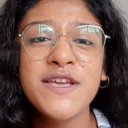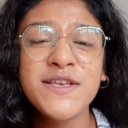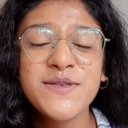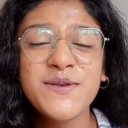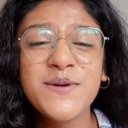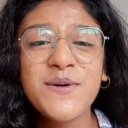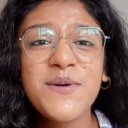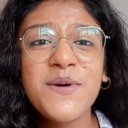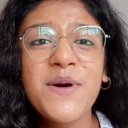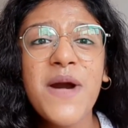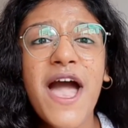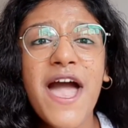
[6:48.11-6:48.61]

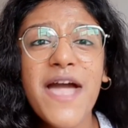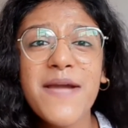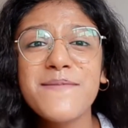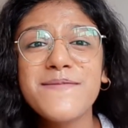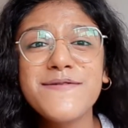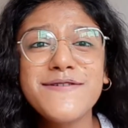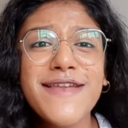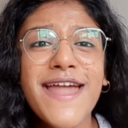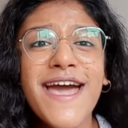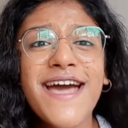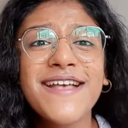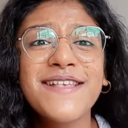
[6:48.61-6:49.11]
So I
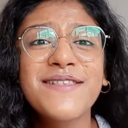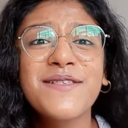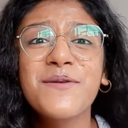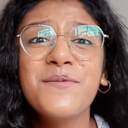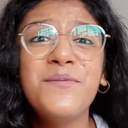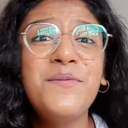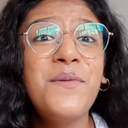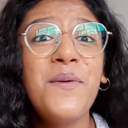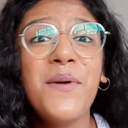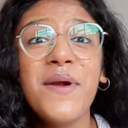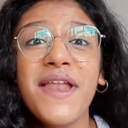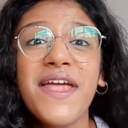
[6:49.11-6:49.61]
would ask,
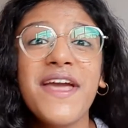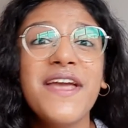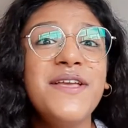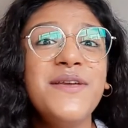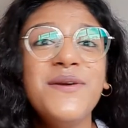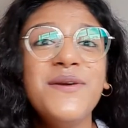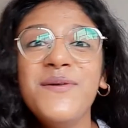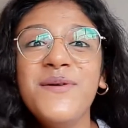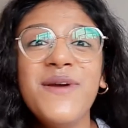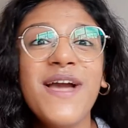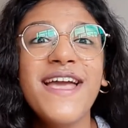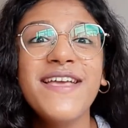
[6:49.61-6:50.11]
what are
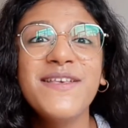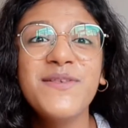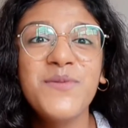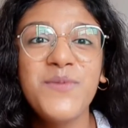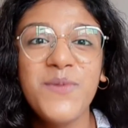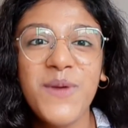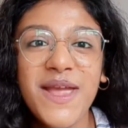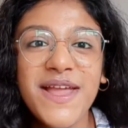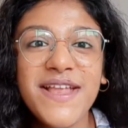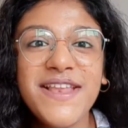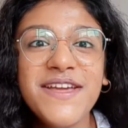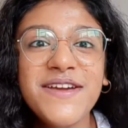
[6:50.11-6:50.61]
you guys
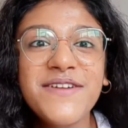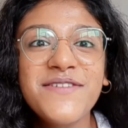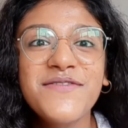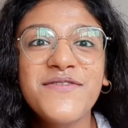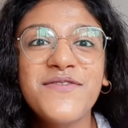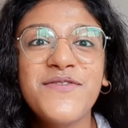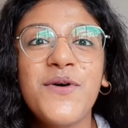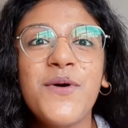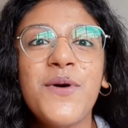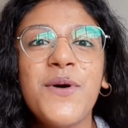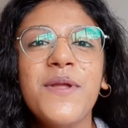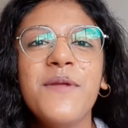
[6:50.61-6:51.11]
waiting
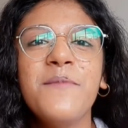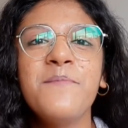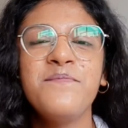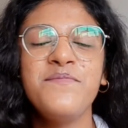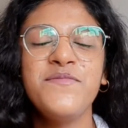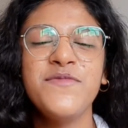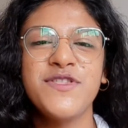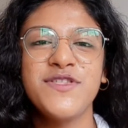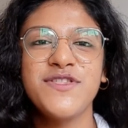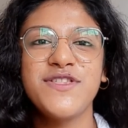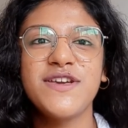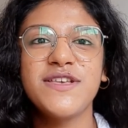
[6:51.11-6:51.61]
for?
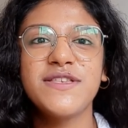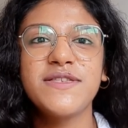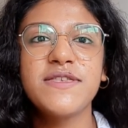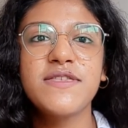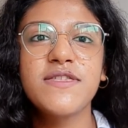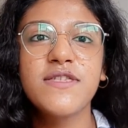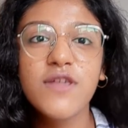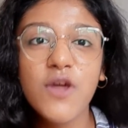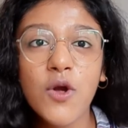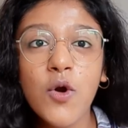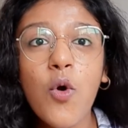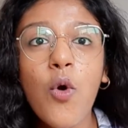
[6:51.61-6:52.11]

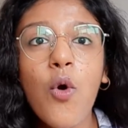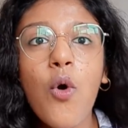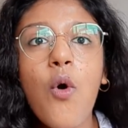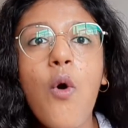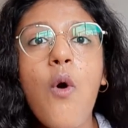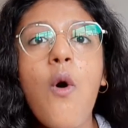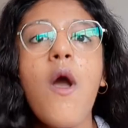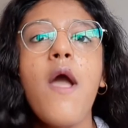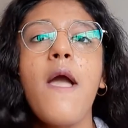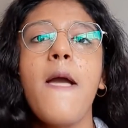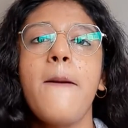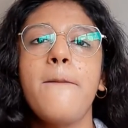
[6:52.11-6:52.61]
Just
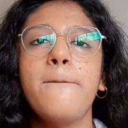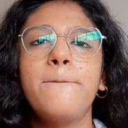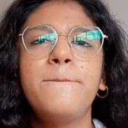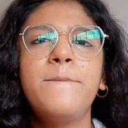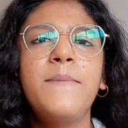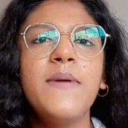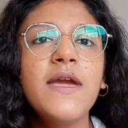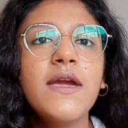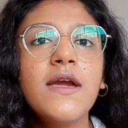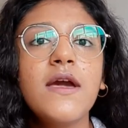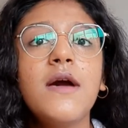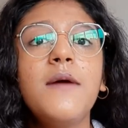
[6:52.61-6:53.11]
go
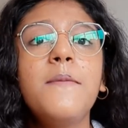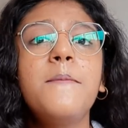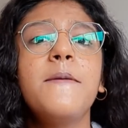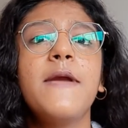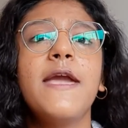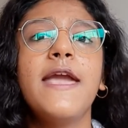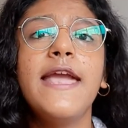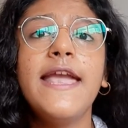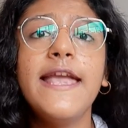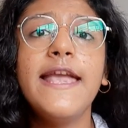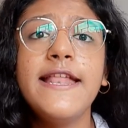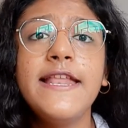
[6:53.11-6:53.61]
pick up
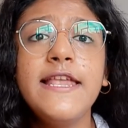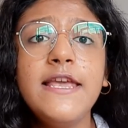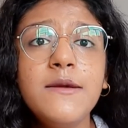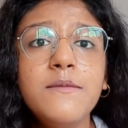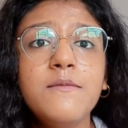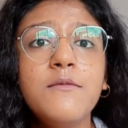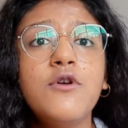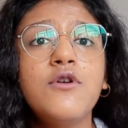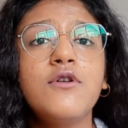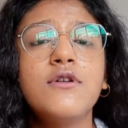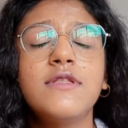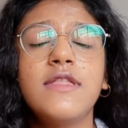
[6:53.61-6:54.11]
any
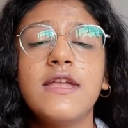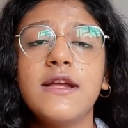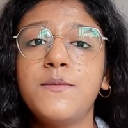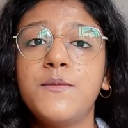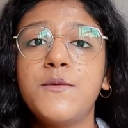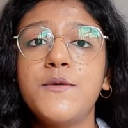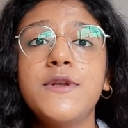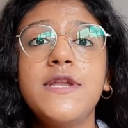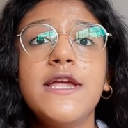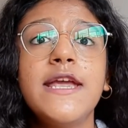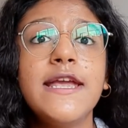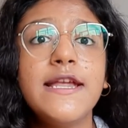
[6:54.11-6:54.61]
book
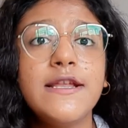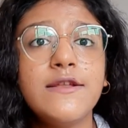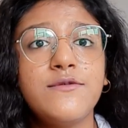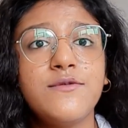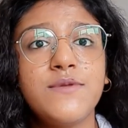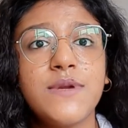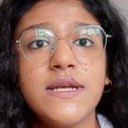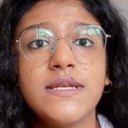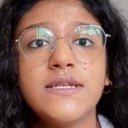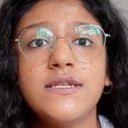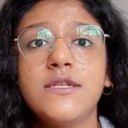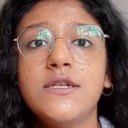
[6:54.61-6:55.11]
that would
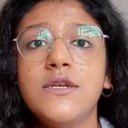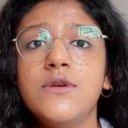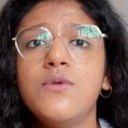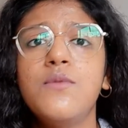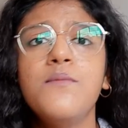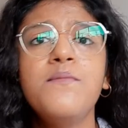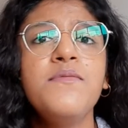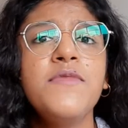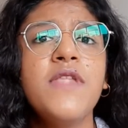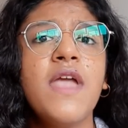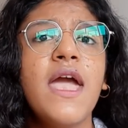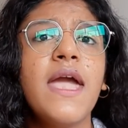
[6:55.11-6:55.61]
interest you.